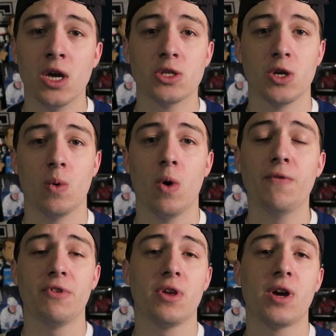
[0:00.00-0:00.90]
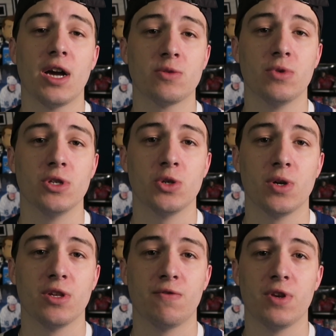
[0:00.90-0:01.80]
So hopefully you guys will
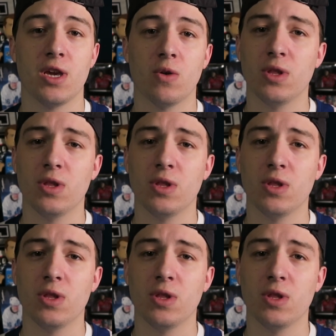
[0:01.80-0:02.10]
enjoy this video.